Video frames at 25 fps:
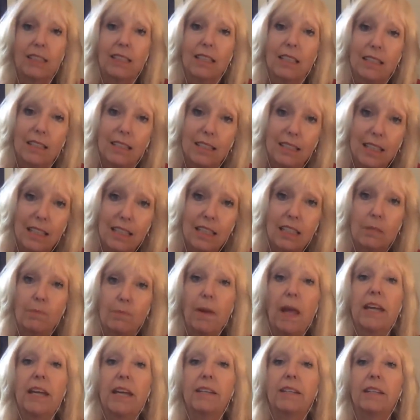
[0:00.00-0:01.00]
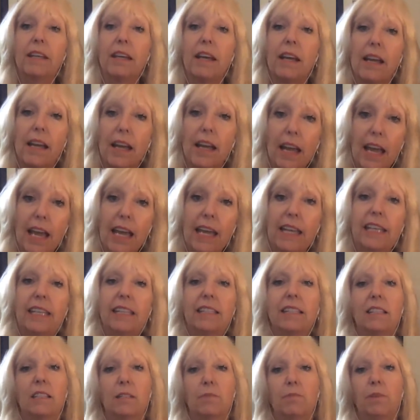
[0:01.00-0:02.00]
suspend any
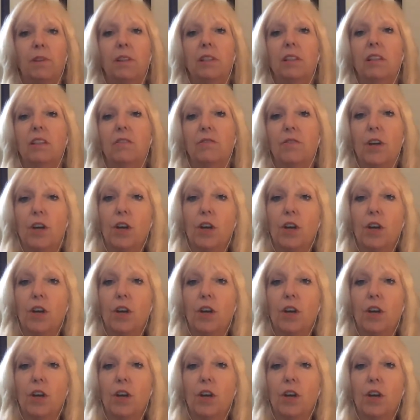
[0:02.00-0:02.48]
disbelief.